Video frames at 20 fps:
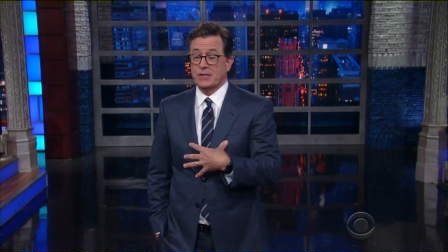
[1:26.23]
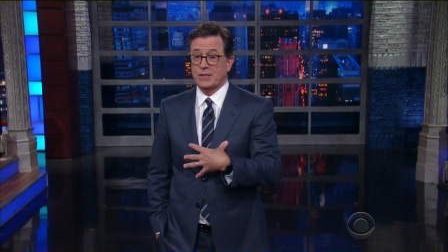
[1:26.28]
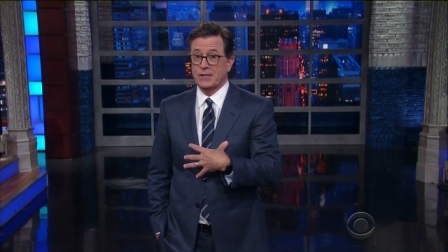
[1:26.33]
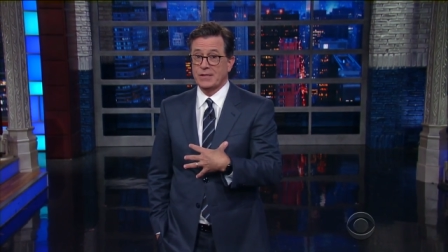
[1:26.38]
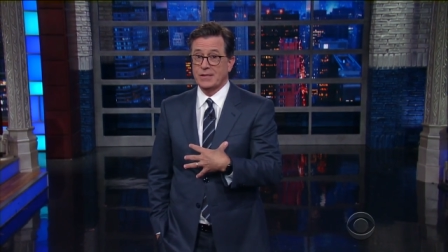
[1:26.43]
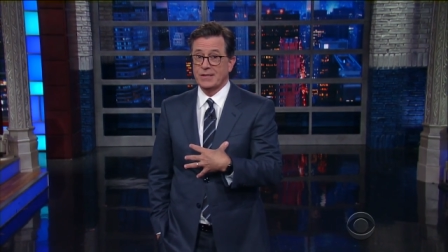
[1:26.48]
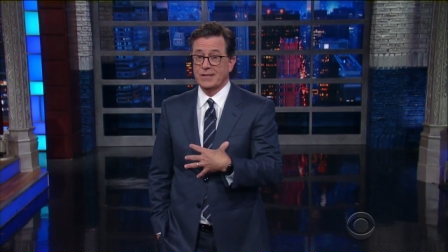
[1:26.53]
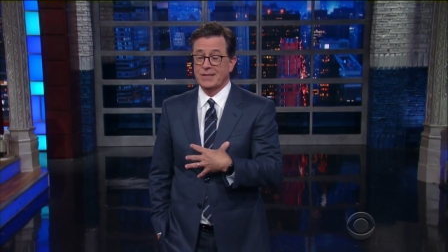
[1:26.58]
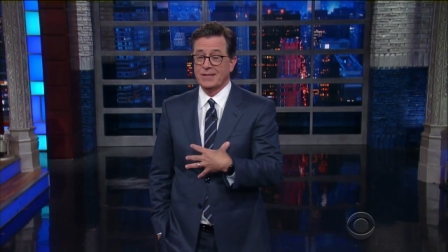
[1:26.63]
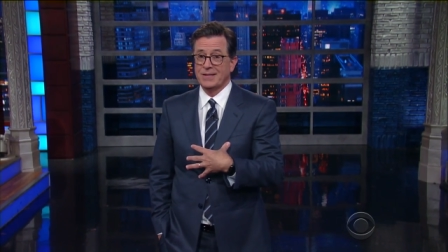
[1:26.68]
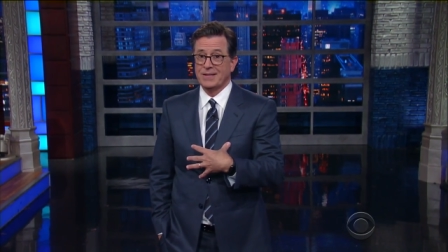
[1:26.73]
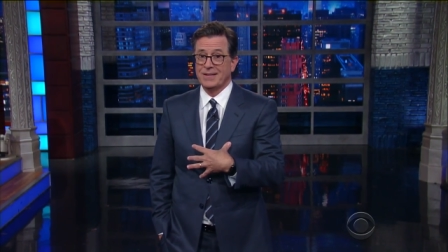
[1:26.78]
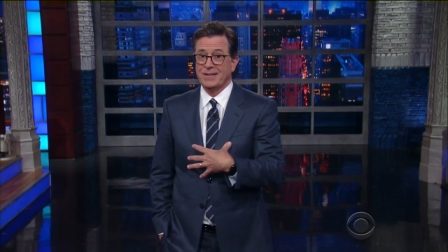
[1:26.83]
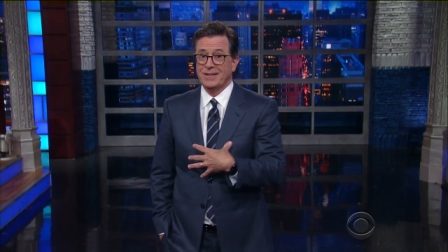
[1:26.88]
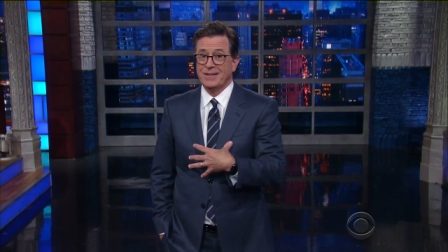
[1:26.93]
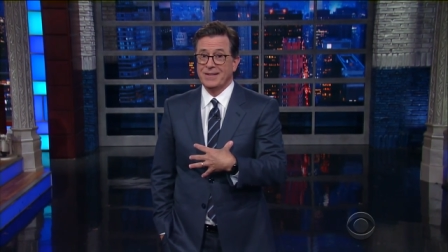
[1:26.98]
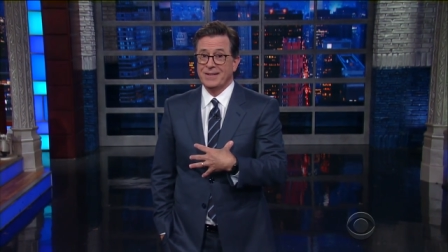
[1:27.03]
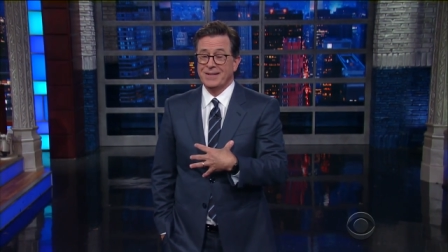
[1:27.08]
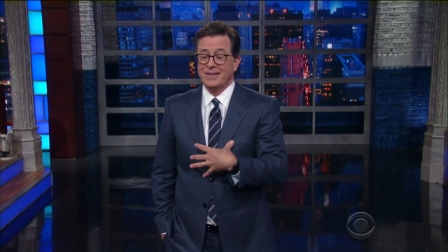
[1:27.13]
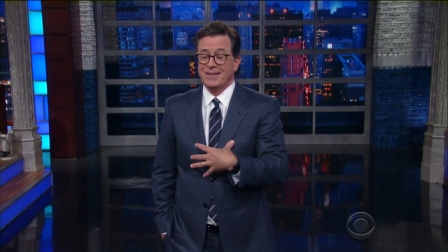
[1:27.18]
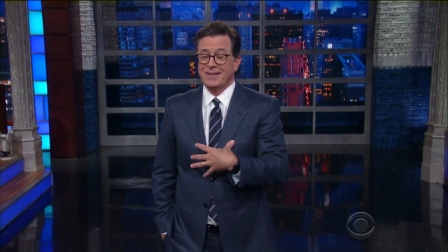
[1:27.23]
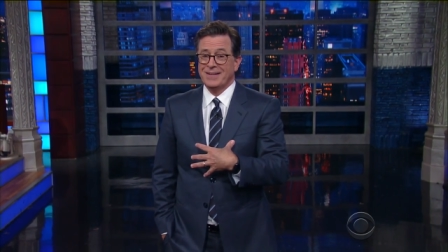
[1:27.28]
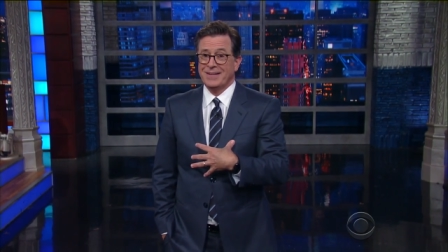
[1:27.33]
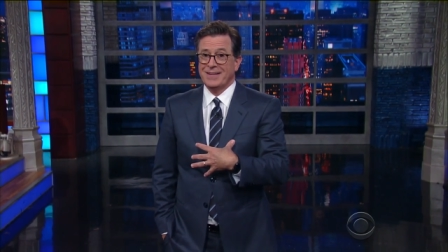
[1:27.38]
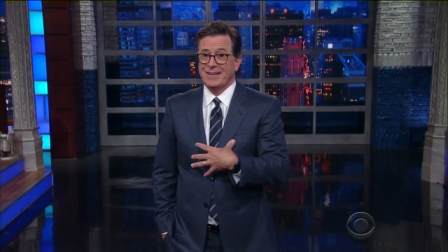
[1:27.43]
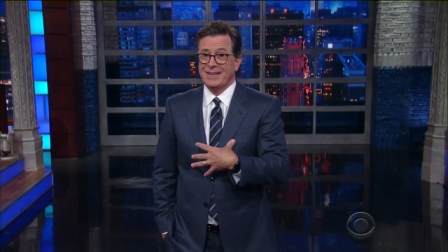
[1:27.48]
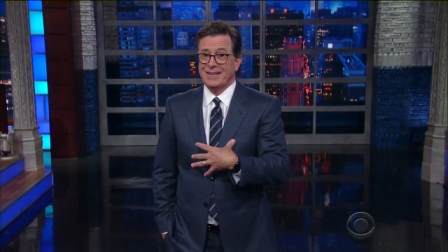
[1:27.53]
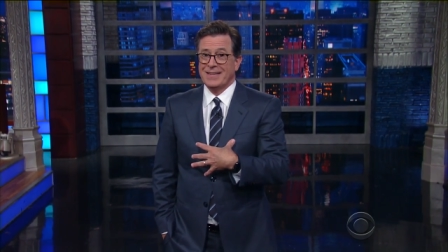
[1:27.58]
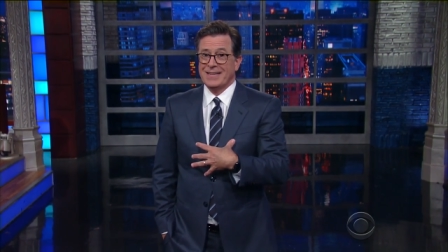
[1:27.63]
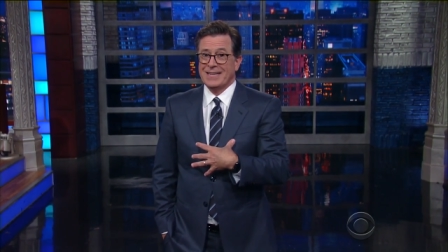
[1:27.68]

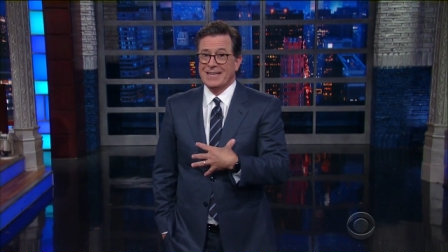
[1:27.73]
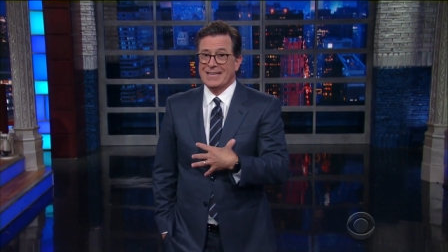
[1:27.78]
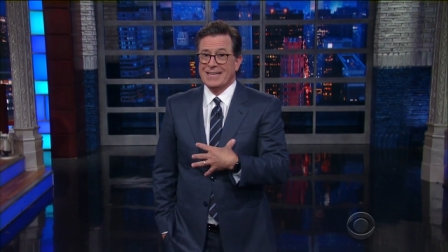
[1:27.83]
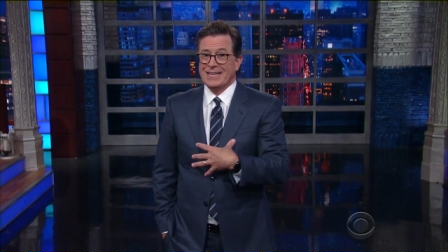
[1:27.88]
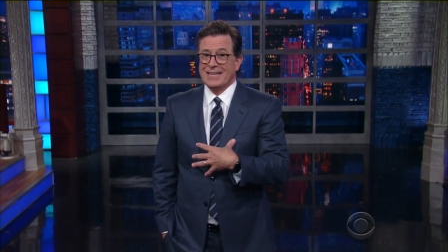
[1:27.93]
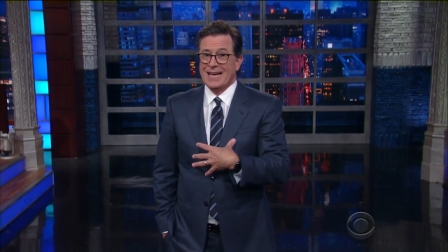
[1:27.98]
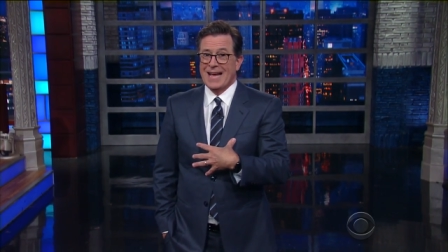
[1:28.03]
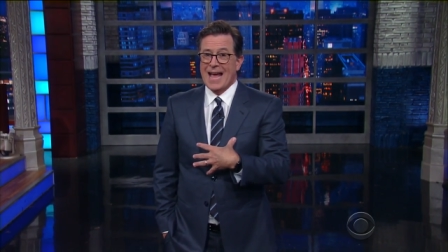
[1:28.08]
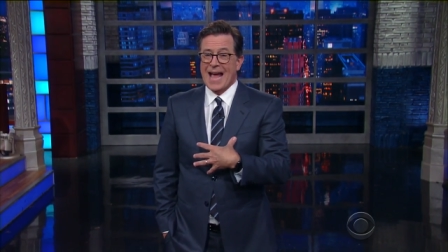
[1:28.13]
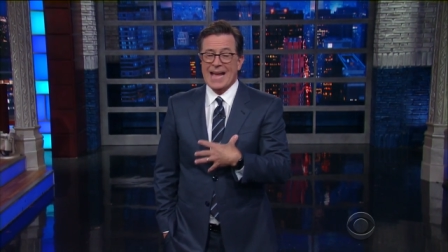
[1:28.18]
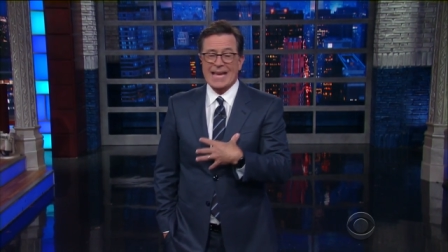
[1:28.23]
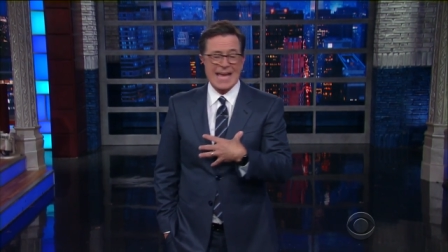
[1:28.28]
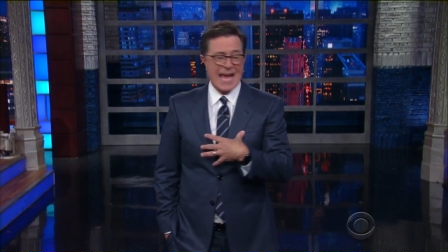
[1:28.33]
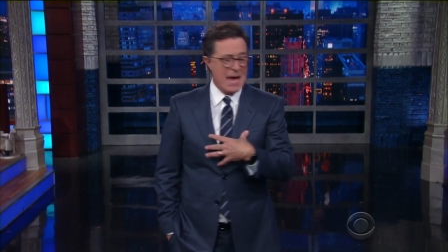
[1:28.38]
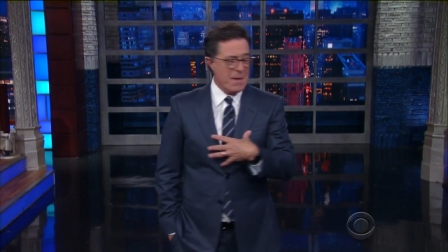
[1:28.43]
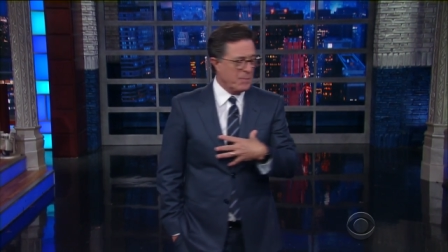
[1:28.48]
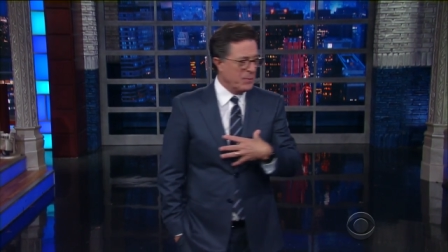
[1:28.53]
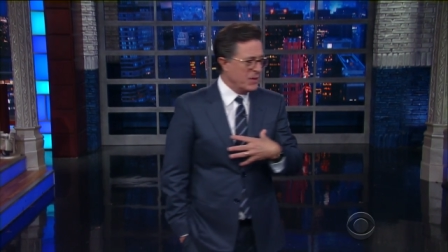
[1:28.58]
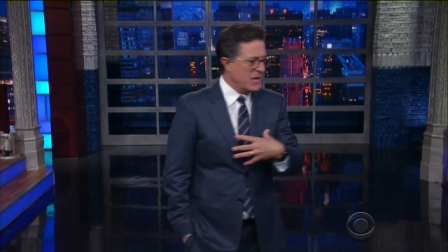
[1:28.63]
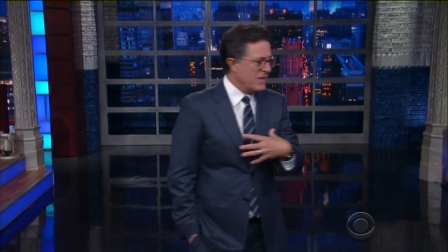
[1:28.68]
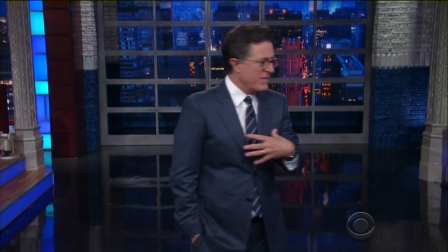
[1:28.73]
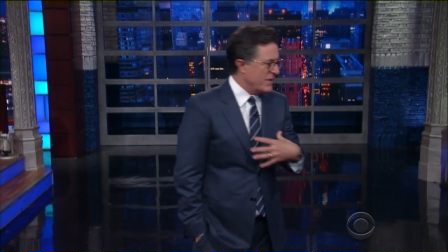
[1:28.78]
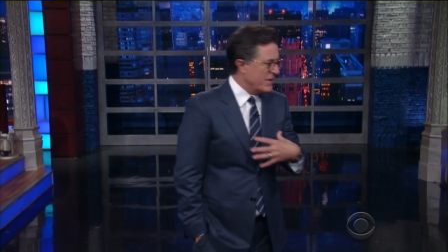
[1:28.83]
Well, I can't believe